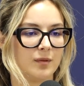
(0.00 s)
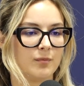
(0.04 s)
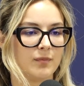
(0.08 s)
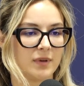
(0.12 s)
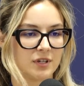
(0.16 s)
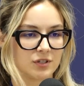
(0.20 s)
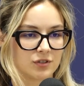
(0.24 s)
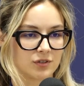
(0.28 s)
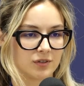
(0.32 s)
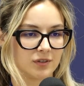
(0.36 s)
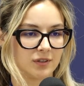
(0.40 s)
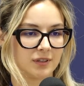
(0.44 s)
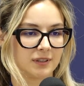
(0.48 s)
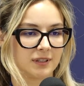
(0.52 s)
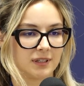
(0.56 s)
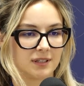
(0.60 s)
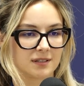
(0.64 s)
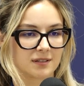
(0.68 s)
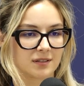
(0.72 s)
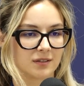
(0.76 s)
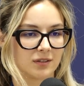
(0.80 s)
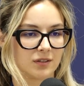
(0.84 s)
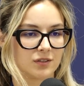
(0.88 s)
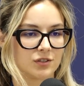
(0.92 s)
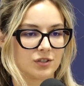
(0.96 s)
measured
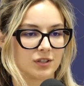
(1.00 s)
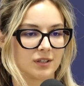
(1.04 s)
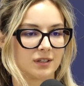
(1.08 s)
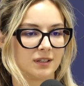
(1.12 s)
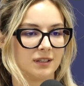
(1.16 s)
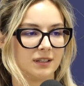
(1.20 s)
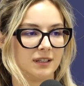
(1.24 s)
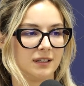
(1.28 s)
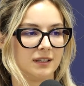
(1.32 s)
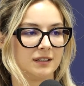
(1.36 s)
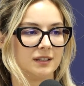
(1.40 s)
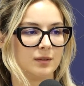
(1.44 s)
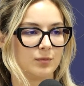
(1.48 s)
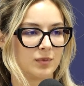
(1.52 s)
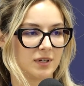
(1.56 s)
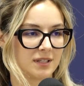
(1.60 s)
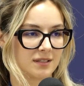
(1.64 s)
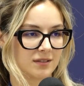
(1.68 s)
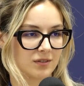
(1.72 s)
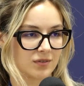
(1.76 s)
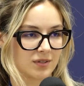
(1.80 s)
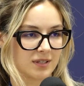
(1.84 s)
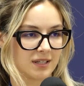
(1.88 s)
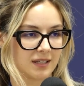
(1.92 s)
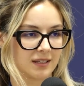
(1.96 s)
histologically the
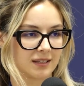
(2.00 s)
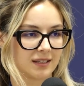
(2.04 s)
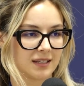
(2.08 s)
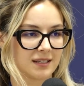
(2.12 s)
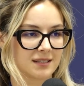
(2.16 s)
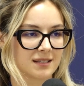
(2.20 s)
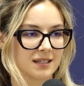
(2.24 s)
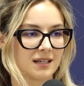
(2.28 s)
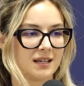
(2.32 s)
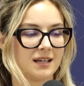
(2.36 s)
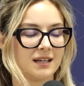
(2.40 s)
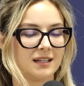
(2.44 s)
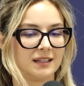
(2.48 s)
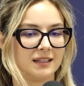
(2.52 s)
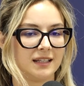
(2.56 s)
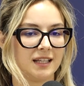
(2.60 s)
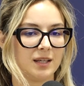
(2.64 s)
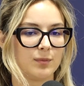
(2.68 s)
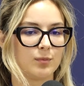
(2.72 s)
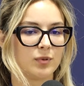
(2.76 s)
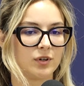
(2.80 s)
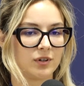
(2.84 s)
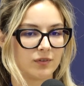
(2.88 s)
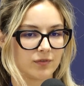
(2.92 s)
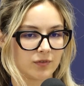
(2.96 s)
Breslow thickness, they
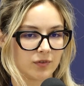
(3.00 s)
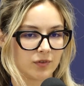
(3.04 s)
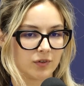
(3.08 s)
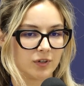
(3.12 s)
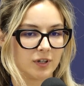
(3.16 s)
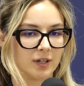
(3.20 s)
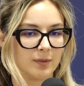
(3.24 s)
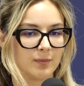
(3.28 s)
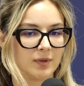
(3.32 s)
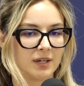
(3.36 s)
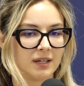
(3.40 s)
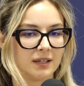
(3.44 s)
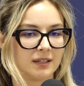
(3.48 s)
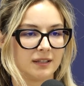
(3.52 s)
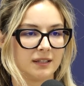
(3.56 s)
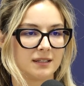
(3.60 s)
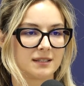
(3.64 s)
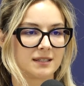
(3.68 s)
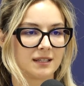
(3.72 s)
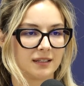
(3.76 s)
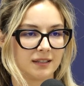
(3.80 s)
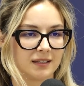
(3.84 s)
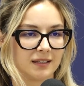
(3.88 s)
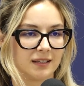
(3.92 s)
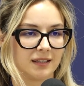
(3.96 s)
perform the
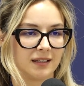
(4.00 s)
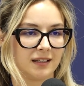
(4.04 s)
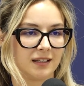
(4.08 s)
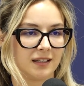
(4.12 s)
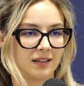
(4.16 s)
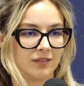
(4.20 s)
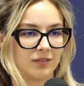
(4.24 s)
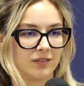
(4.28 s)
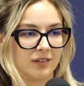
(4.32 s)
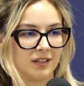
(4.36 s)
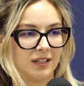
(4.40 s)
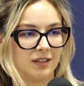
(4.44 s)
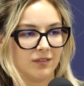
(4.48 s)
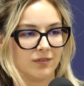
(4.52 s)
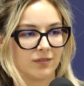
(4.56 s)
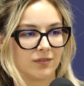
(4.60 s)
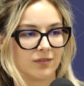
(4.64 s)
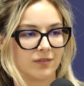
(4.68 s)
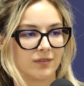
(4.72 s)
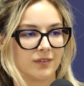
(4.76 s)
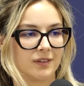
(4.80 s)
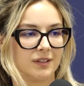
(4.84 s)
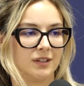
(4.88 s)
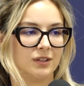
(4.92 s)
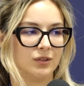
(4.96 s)
sentinel
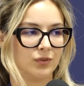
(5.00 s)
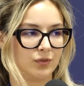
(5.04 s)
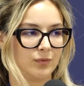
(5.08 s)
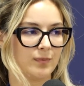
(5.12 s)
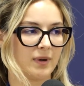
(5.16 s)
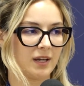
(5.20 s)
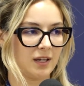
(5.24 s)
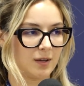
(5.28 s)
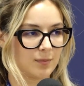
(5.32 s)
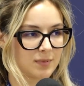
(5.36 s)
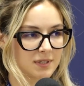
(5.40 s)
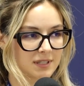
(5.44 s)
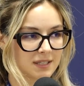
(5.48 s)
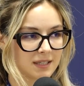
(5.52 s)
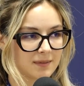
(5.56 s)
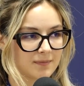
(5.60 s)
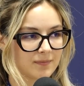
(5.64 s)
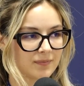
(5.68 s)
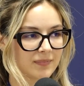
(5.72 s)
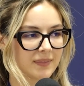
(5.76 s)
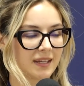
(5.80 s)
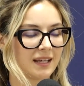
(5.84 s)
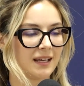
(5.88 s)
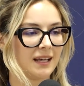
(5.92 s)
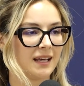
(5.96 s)
lymph node biopsy.
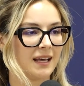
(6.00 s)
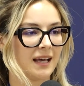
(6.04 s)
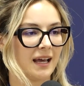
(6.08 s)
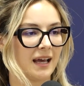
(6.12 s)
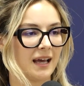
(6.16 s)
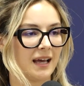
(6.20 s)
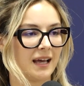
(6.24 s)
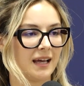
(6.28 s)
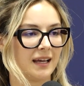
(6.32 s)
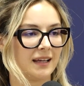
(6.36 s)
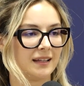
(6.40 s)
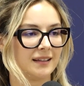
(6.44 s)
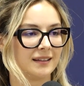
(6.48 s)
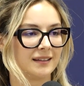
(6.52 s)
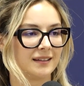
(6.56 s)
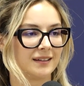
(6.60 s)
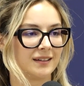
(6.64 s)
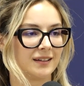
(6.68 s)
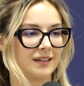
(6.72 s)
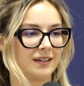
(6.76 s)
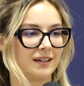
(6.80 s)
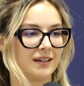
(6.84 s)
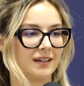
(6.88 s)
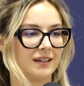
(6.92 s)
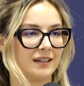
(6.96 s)
And
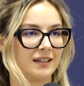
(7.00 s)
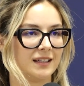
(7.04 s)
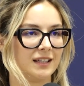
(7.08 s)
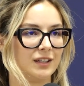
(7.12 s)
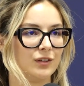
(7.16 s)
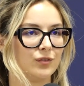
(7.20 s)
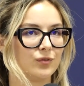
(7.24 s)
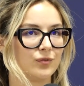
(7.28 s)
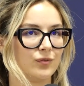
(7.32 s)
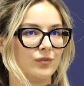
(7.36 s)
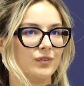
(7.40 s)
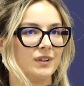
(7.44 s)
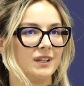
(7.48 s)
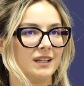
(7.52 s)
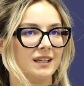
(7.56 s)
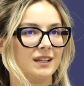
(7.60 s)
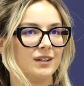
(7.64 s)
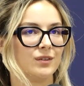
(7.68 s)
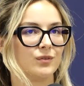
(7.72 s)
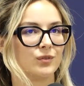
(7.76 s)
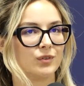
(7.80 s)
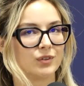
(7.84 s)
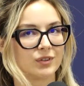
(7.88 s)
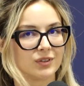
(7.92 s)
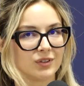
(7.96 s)
if we
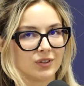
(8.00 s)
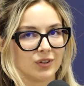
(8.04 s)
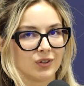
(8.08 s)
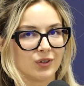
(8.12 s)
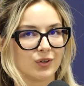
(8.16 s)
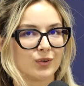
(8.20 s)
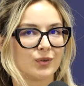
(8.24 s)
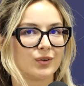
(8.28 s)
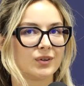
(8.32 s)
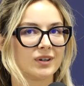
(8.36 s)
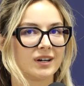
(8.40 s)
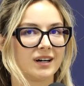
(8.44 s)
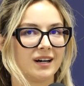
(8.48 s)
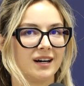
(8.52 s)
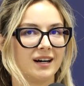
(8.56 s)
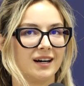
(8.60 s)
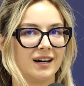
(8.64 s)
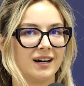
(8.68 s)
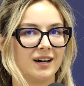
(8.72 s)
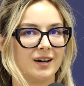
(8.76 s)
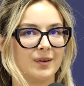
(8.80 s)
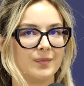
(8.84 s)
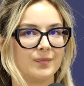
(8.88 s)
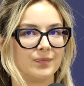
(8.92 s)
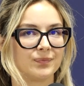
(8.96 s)
would know
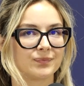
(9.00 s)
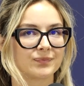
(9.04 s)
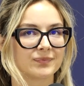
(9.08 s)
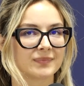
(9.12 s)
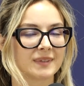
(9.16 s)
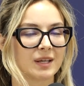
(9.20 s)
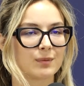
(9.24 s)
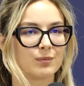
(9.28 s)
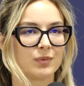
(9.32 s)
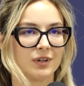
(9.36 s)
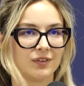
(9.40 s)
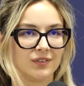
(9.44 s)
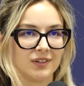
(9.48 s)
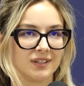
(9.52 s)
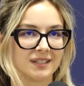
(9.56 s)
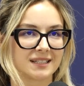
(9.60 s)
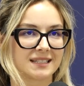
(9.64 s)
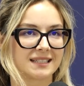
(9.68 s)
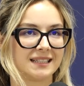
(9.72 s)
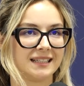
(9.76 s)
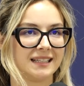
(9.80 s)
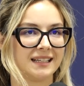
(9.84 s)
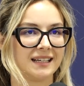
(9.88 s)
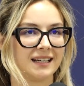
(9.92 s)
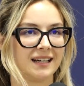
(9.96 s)

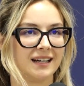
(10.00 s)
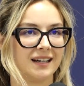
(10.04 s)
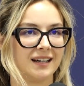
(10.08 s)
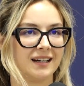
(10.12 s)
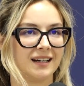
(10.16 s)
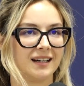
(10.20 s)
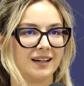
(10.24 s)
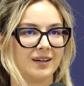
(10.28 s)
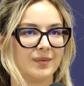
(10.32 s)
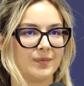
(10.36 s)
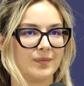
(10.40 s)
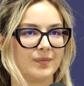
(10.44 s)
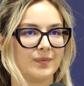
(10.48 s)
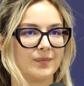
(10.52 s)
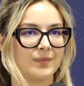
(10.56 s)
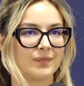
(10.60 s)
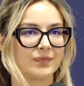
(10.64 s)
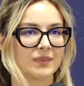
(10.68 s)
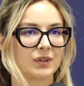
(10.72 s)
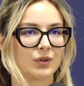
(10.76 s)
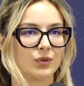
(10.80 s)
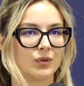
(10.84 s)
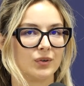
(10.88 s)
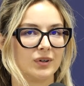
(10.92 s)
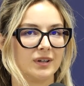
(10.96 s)
previously
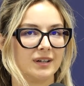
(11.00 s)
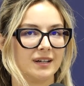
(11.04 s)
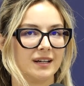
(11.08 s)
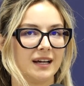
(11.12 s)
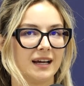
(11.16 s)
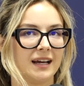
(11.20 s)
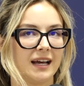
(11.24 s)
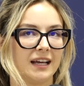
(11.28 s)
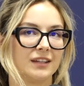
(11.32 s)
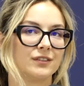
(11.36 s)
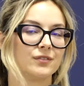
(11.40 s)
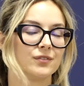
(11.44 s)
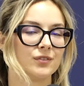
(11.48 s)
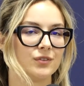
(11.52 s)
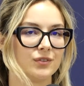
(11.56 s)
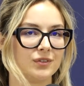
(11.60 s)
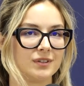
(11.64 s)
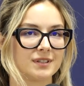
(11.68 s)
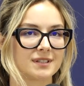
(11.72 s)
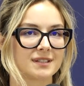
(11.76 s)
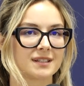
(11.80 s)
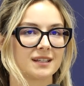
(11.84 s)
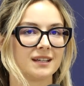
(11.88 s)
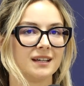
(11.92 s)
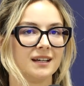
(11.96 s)
or at
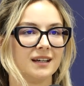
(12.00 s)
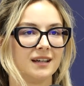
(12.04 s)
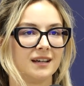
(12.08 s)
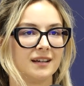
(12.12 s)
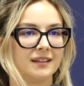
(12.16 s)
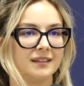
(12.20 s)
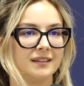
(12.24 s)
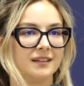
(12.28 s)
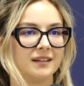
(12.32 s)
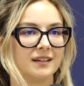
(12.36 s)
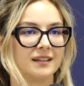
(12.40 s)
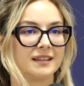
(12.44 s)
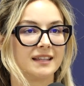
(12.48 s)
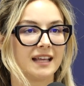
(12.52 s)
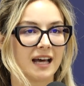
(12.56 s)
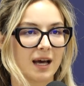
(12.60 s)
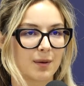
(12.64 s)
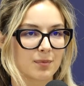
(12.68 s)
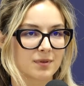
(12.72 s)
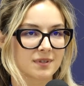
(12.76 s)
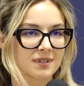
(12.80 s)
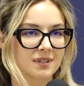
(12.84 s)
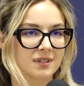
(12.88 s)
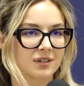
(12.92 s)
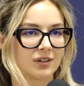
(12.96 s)
first the
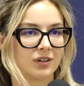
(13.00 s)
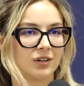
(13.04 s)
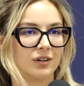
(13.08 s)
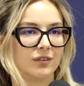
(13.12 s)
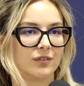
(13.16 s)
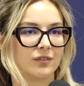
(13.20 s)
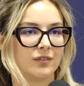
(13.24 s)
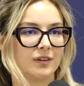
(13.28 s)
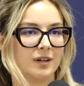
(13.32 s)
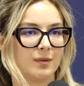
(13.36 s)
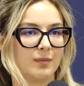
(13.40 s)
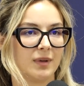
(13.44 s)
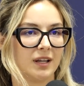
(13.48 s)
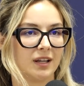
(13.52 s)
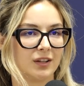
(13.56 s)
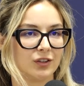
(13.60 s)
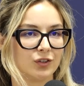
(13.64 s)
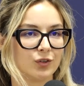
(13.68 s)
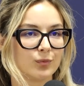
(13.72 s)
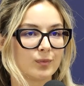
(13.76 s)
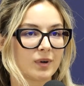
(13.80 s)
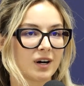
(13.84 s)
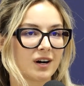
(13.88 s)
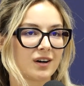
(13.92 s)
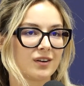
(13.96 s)
depth of
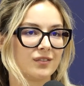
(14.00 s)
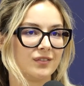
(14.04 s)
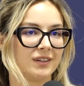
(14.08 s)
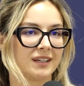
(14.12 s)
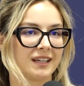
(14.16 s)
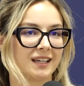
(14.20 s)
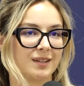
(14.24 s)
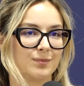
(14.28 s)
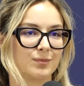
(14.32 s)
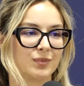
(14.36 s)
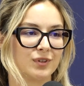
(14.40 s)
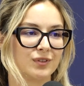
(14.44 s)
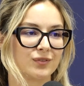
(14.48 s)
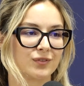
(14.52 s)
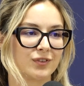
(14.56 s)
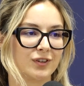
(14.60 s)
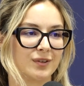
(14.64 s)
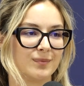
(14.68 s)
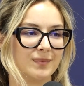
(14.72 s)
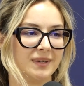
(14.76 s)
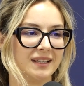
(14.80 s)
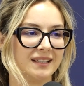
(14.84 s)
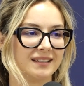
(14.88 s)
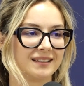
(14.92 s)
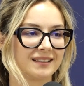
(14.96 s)
melanoma, we can
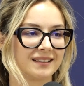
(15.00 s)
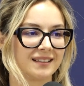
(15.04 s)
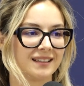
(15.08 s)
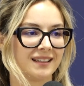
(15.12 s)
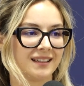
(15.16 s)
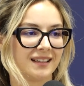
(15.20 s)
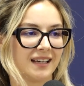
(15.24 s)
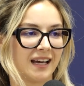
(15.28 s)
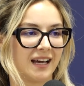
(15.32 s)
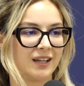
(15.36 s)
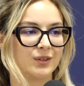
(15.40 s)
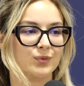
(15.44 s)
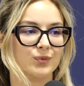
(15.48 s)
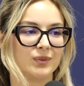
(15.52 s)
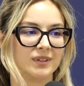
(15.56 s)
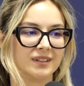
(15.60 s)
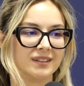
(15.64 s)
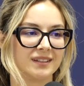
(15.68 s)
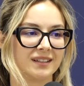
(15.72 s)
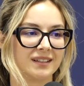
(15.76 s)
perform it at